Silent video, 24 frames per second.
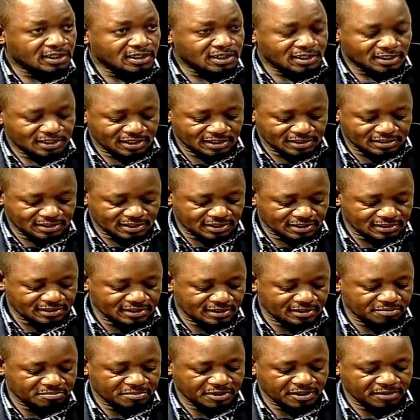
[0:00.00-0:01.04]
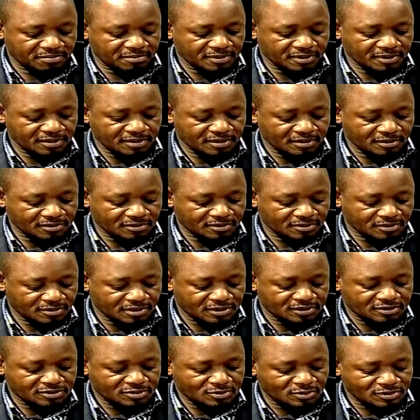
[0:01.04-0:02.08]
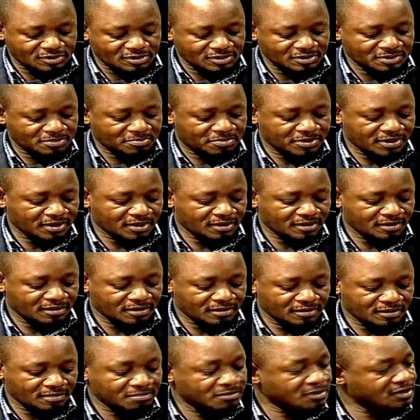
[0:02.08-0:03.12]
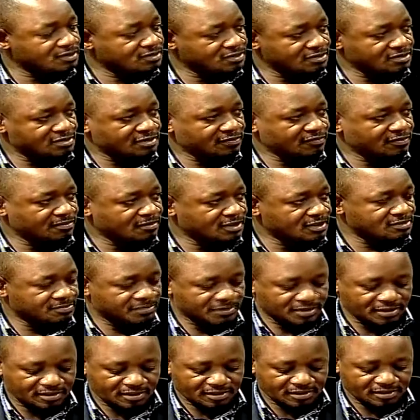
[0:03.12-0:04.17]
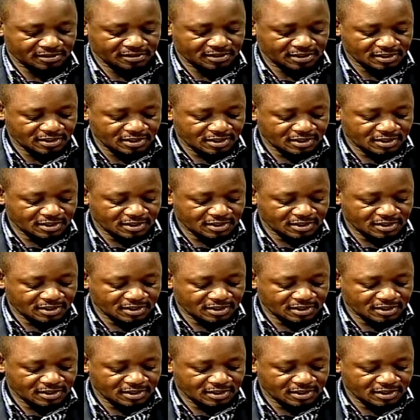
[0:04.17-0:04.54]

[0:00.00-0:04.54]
Is it the baby that is causing the pain? She's 7 months pregnant.